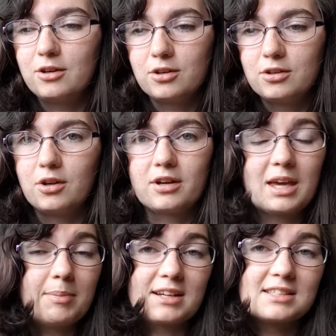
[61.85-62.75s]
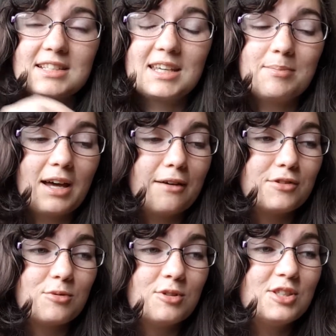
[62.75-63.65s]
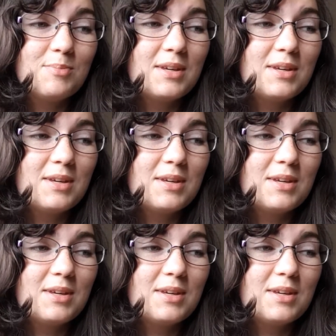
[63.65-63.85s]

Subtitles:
could not get back to sleep afterwards